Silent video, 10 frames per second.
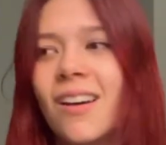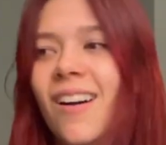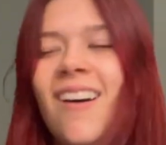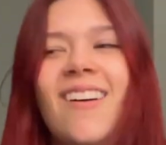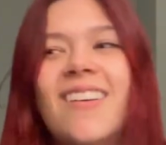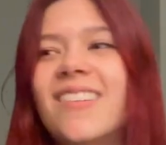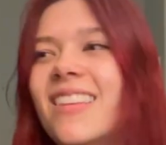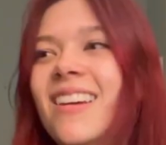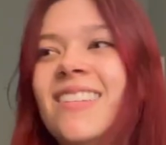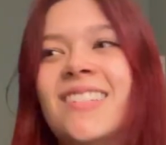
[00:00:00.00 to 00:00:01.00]

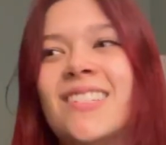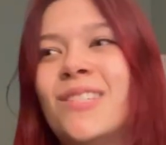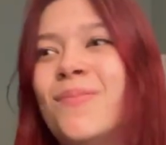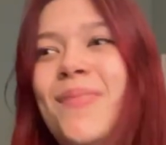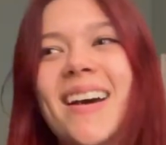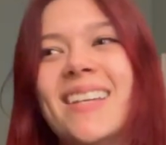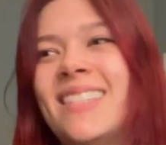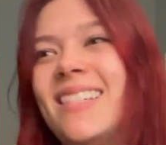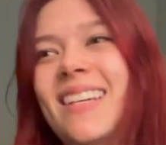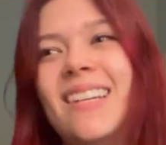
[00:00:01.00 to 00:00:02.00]
All this
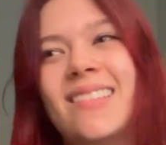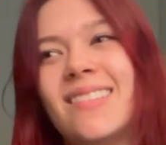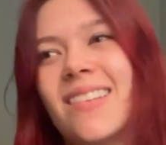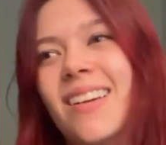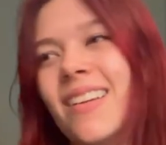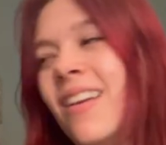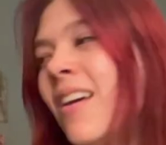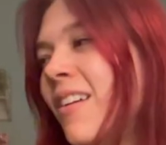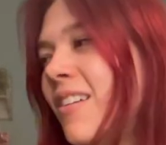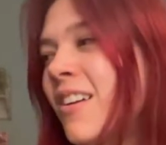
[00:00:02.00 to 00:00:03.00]
asbestos
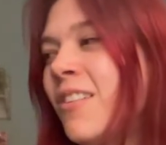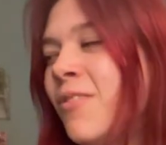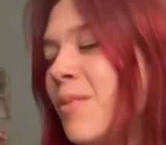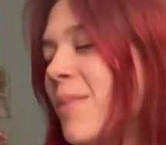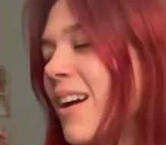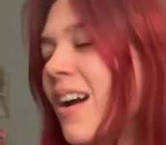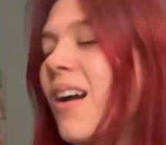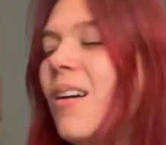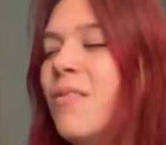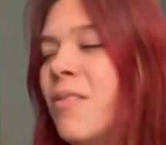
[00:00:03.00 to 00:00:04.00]
ain't good for my
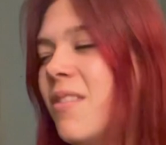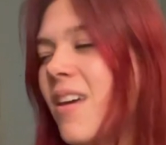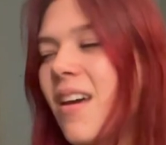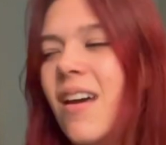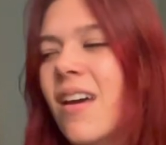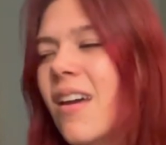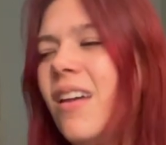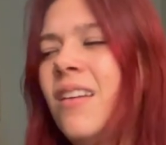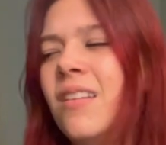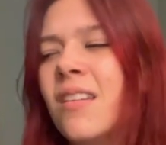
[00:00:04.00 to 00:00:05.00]
health
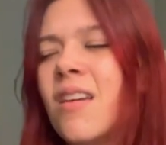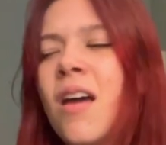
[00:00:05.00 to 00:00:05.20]
and